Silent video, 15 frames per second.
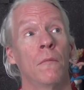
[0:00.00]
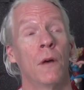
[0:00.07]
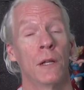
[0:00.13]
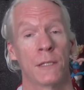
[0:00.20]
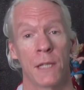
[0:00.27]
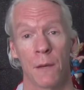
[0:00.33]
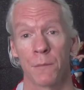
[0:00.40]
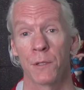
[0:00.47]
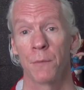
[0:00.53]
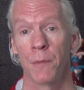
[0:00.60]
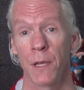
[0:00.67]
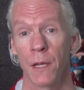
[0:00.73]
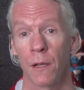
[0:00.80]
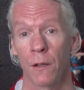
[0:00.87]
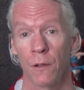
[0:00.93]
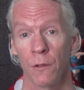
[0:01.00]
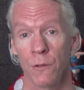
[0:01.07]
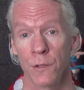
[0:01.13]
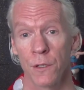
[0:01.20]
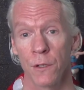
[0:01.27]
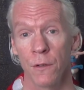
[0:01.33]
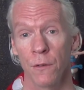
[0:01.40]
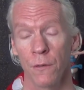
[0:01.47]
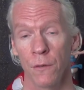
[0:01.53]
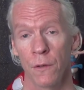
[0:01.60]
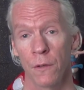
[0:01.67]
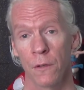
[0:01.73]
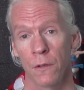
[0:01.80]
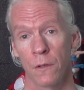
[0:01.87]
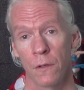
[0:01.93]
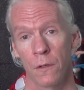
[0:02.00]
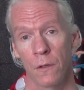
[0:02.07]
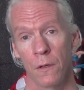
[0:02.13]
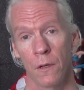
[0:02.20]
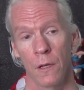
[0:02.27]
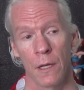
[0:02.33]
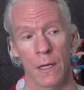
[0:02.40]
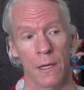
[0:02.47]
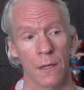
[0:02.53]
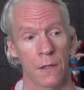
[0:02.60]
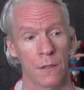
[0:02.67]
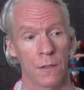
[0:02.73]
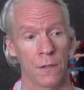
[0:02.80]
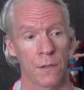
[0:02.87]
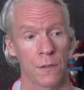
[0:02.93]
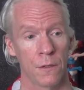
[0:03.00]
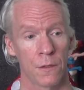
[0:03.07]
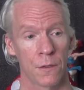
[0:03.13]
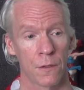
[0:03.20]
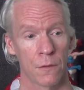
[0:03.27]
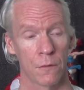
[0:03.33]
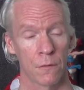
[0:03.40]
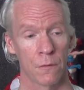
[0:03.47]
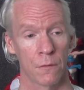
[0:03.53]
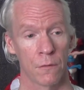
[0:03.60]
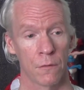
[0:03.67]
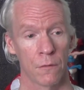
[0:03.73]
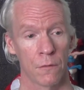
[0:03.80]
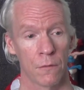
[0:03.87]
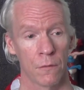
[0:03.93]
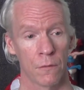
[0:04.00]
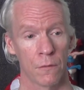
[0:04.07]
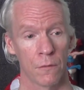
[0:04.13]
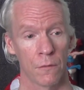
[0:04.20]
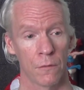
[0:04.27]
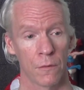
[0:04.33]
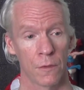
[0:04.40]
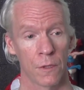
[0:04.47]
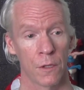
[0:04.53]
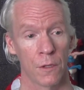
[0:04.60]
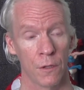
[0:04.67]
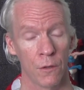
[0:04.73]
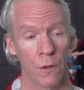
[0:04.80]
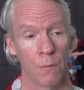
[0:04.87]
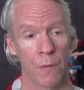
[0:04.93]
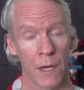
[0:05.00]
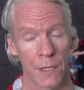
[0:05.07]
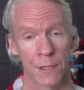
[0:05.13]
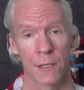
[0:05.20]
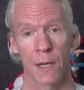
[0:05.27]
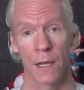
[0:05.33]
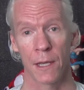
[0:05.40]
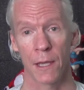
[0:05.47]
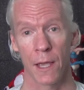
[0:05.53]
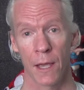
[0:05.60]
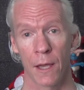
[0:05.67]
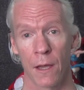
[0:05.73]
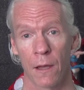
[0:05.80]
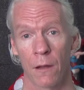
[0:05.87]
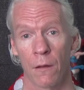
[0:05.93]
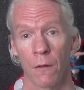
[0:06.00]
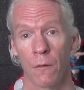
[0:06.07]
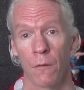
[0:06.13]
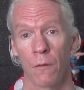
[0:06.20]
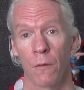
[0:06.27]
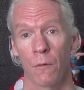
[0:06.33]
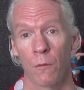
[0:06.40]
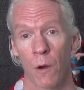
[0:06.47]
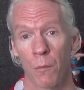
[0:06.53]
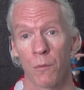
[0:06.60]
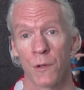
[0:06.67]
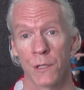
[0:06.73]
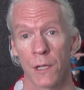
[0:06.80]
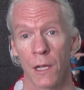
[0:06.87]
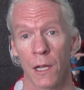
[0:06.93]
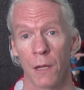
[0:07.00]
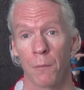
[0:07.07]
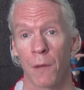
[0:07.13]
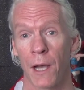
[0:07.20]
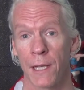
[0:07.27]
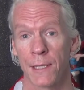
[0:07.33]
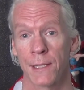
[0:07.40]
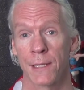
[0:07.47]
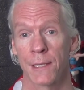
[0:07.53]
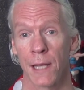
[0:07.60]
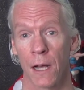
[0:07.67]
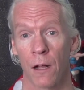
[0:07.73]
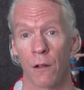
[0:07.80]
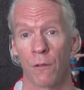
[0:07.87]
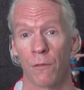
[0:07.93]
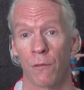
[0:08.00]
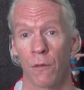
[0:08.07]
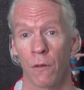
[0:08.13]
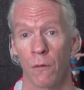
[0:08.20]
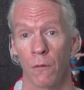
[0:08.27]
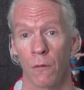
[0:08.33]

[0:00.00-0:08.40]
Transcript: attempt to be inclusive is to do the best I can representing myself